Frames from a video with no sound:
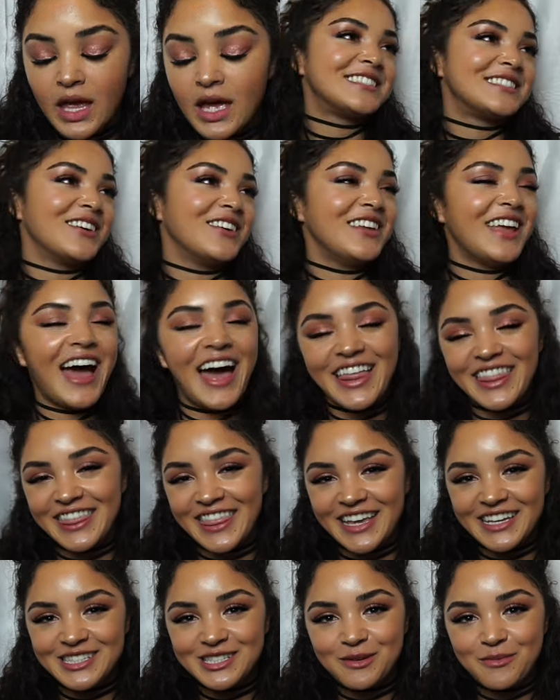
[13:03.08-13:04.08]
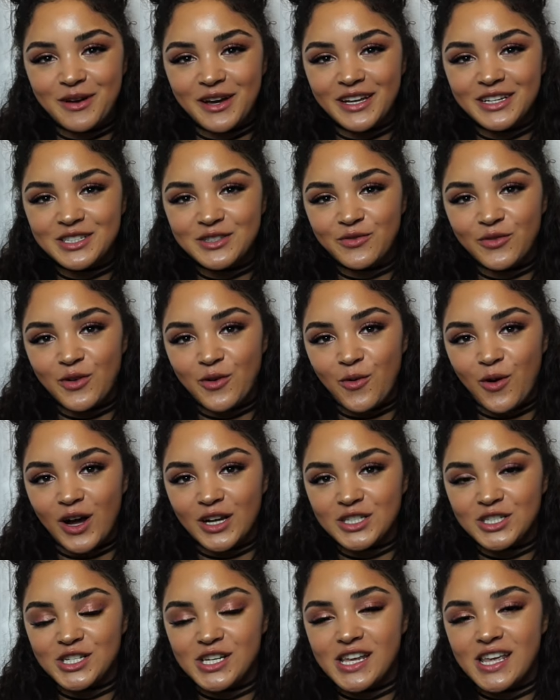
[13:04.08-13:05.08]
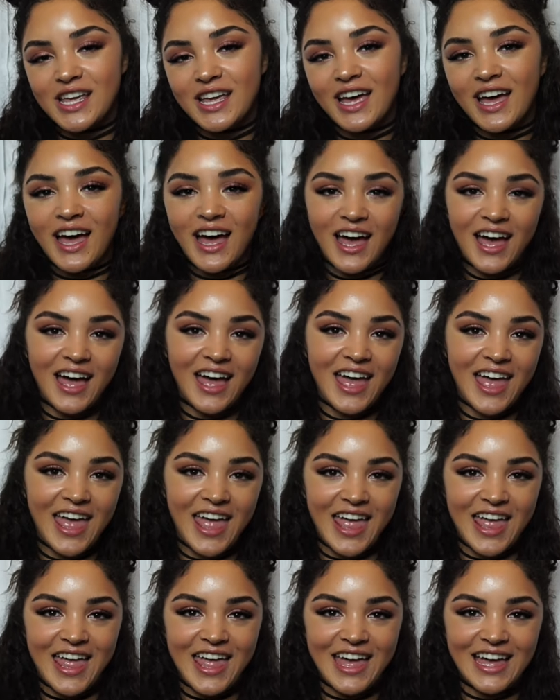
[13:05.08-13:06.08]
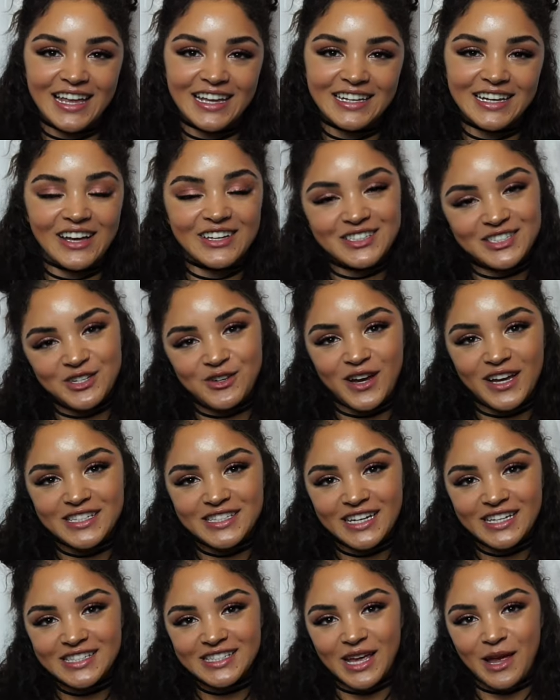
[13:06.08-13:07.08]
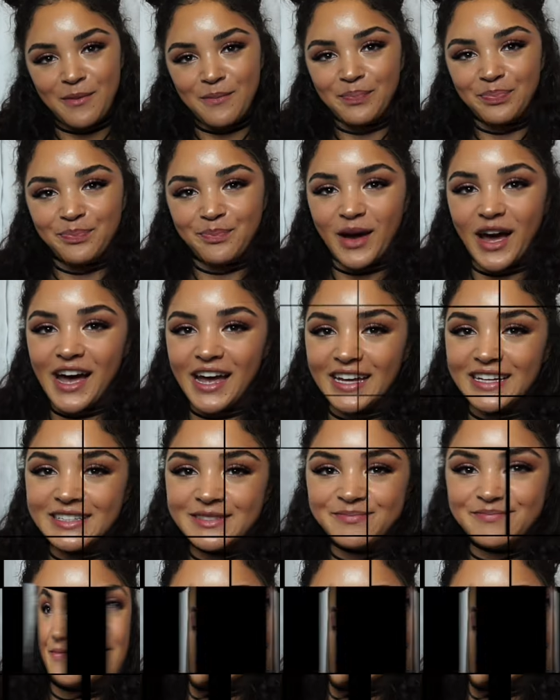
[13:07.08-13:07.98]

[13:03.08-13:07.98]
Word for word: So yeah, thanks so much for watching, and I'll see you guys next time. Bye.